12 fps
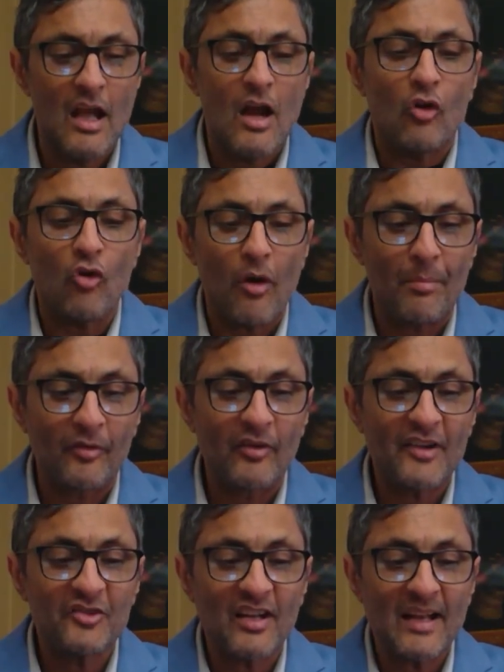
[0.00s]

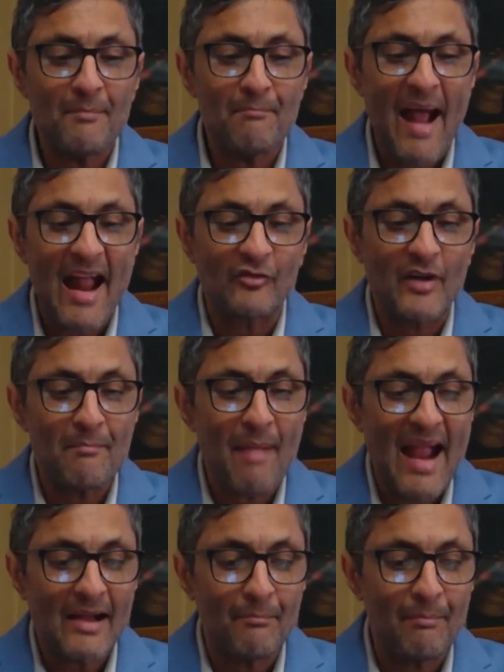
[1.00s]
Corporation in battery
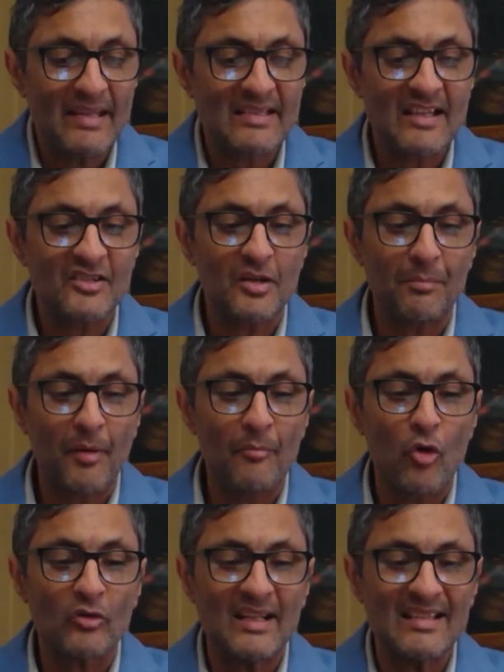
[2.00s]
bank business to
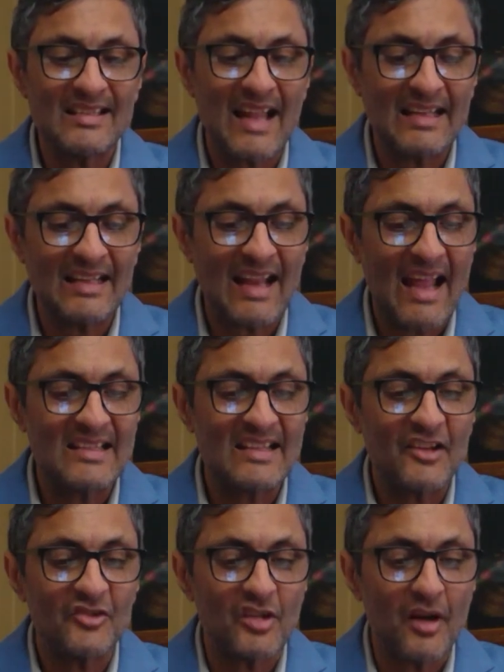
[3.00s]
promote the
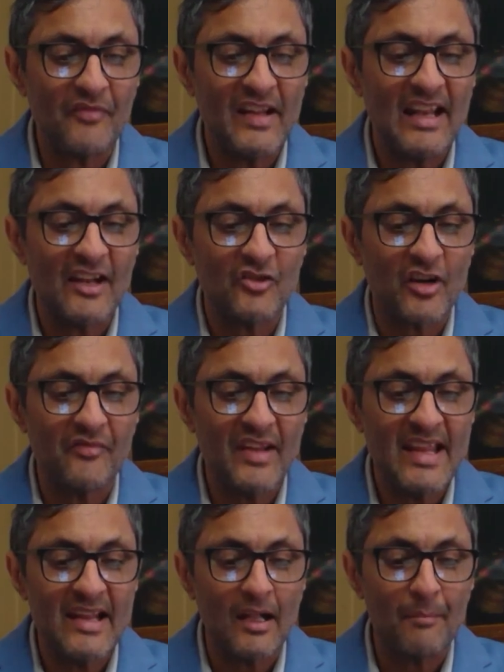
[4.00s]
standardization of electric
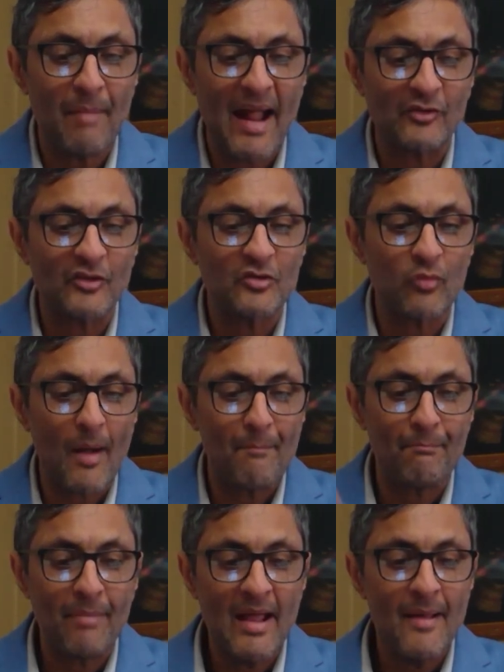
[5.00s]
vehicle battery swap,
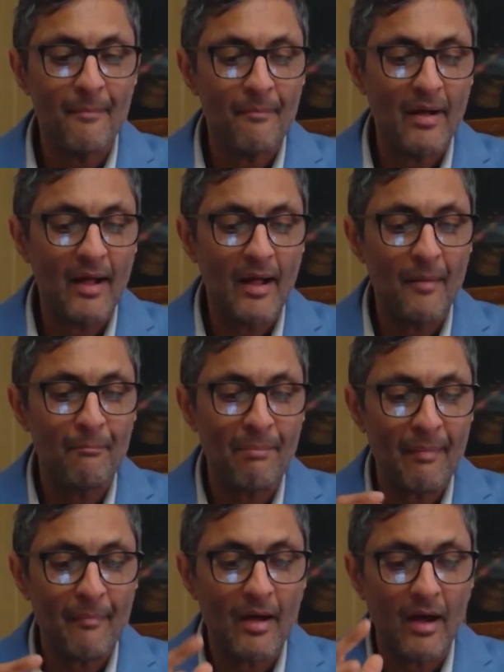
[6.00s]

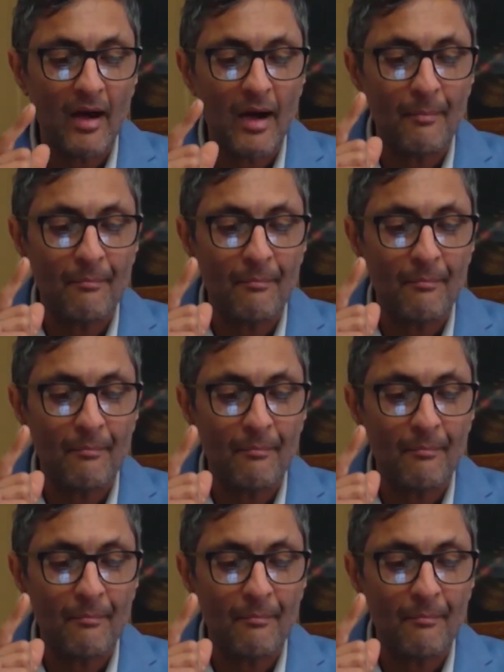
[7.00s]
power